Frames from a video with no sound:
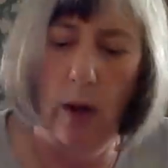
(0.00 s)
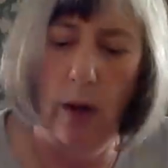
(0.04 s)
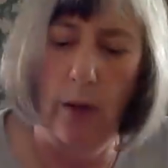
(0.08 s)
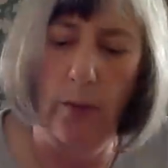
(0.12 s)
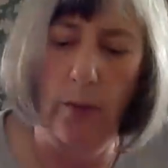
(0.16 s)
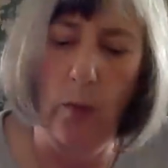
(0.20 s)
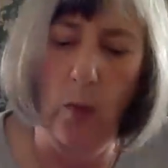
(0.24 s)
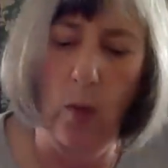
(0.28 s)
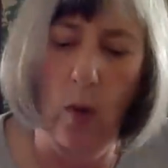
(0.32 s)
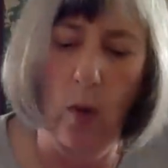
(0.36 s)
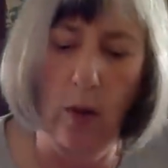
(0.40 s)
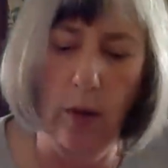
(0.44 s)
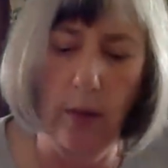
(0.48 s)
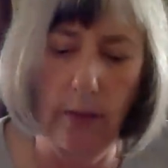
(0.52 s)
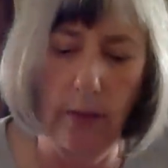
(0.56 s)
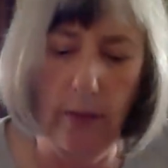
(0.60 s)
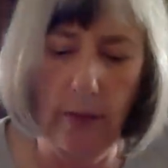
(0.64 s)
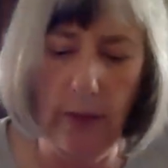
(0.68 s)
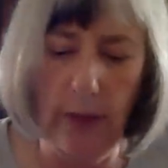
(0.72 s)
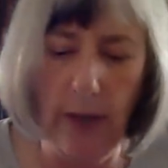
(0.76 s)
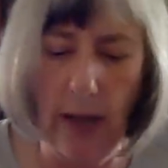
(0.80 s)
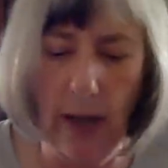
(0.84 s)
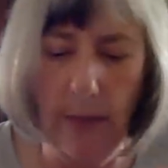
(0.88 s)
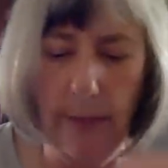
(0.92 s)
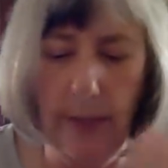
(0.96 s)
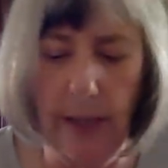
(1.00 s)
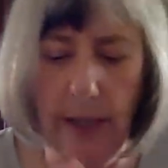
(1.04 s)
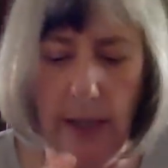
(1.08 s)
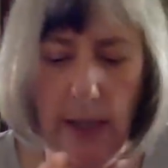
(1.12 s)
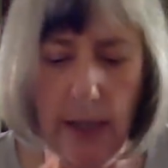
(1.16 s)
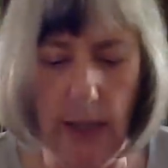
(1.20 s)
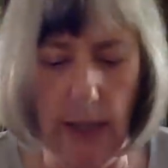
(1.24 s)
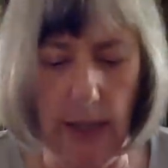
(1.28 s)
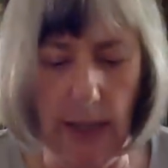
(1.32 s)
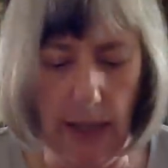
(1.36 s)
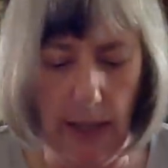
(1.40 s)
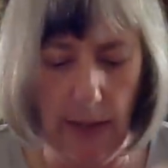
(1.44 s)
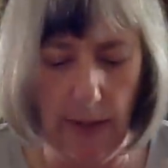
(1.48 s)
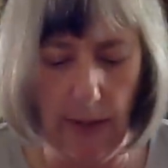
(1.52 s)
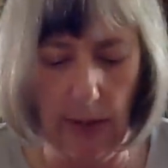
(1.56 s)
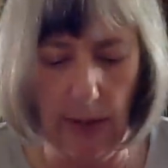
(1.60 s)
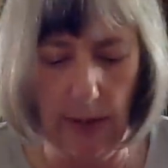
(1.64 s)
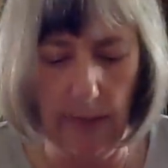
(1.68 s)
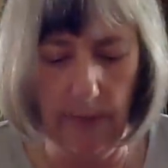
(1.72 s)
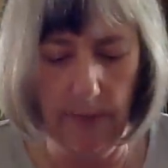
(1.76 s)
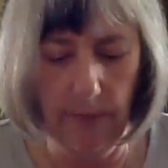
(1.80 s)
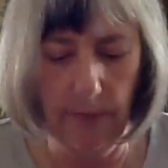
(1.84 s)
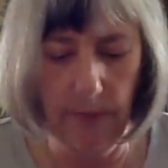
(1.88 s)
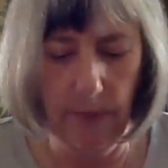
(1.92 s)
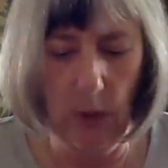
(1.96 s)
of Wands coming together,
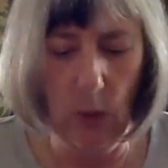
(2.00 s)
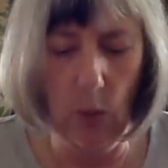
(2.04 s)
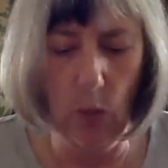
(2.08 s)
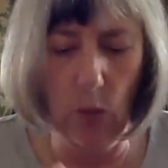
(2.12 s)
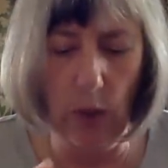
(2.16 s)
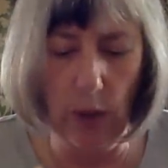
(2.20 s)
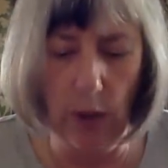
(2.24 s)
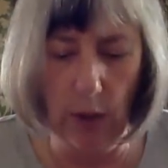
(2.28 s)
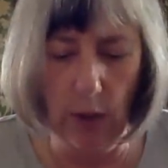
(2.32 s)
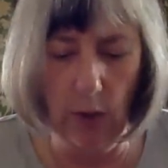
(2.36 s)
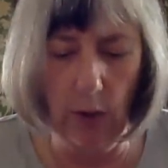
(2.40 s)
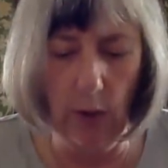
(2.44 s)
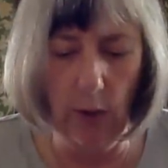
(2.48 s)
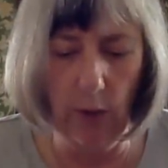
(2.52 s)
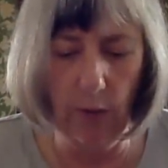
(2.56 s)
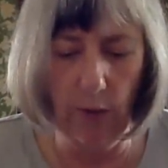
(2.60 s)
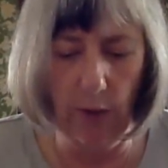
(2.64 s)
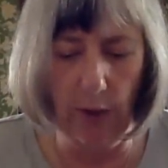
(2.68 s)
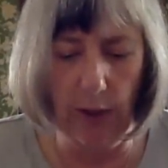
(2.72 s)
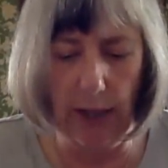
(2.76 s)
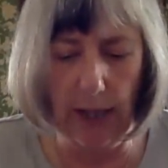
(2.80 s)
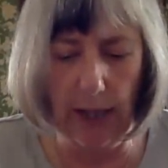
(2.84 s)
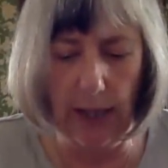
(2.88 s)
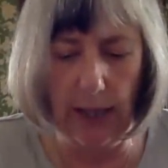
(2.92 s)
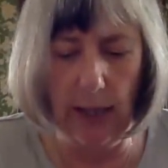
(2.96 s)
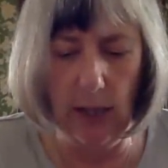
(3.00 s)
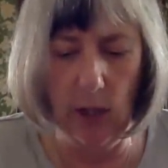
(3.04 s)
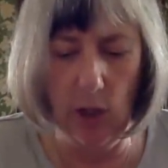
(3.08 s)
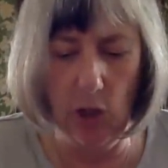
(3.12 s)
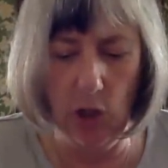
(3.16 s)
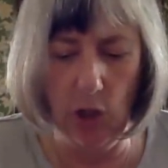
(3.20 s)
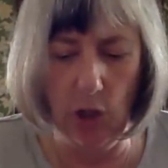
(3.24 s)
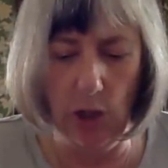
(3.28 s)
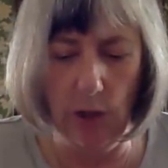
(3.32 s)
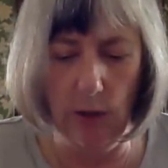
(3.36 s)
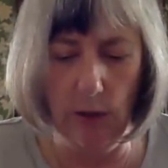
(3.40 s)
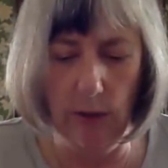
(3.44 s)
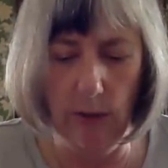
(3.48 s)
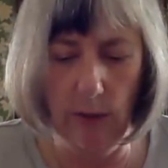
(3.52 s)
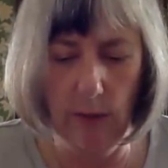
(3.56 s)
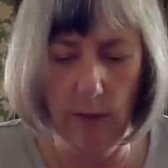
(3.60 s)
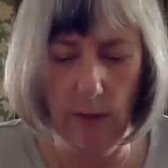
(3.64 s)
reunification.